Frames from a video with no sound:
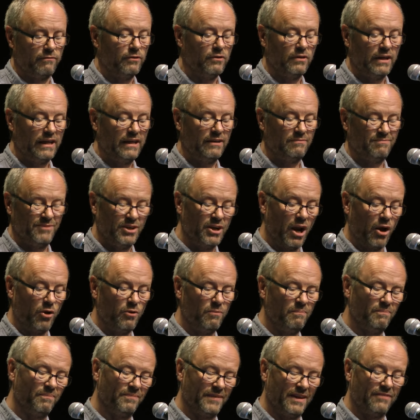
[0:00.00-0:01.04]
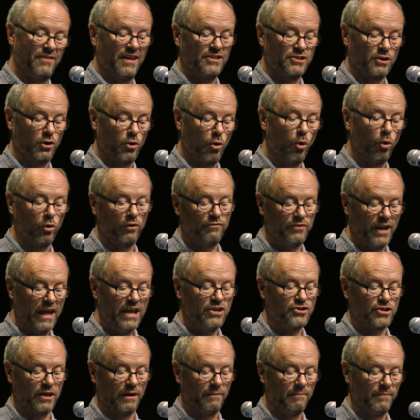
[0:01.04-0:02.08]
you need, if there's a call of
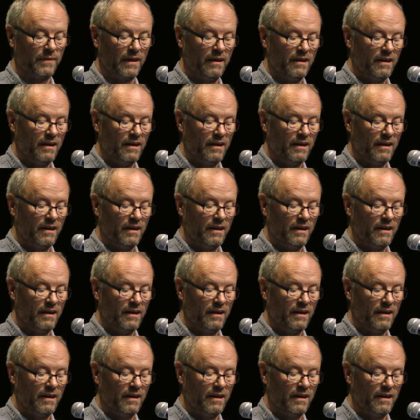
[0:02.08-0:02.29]
nature.